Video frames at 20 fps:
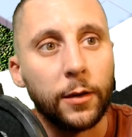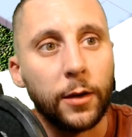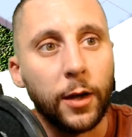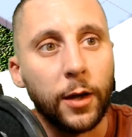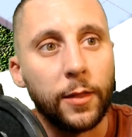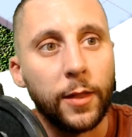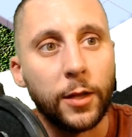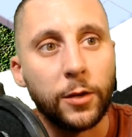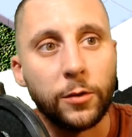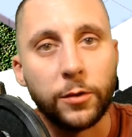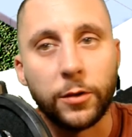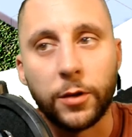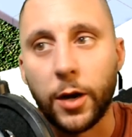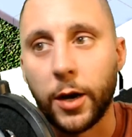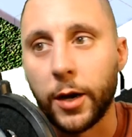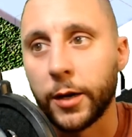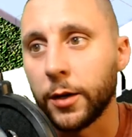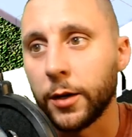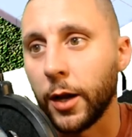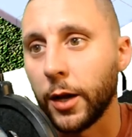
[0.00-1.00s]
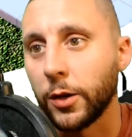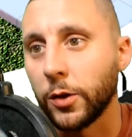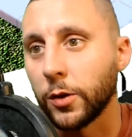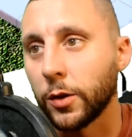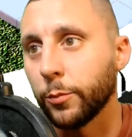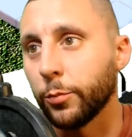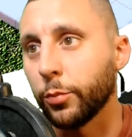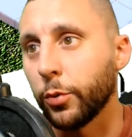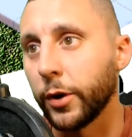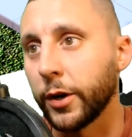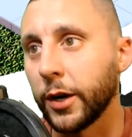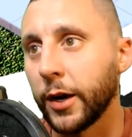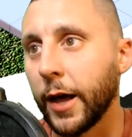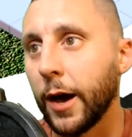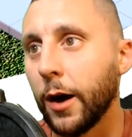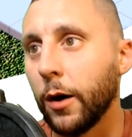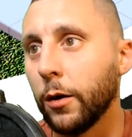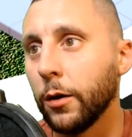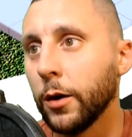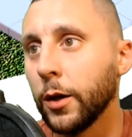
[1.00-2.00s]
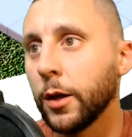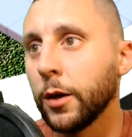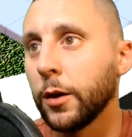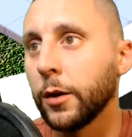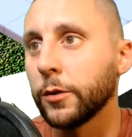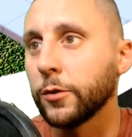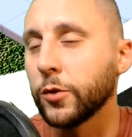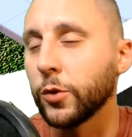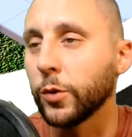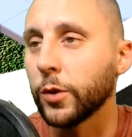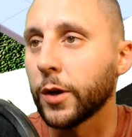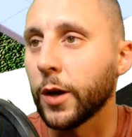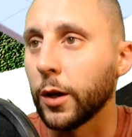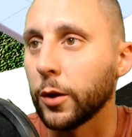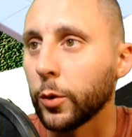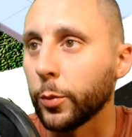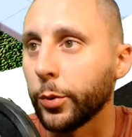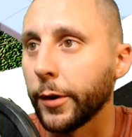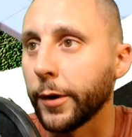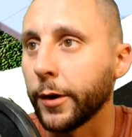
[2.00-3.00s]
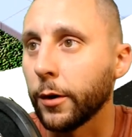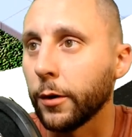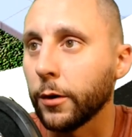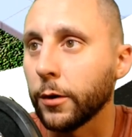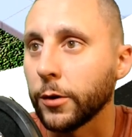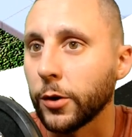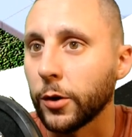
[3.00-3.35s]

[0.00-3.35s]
And then you're done and you can print it out to the color printer.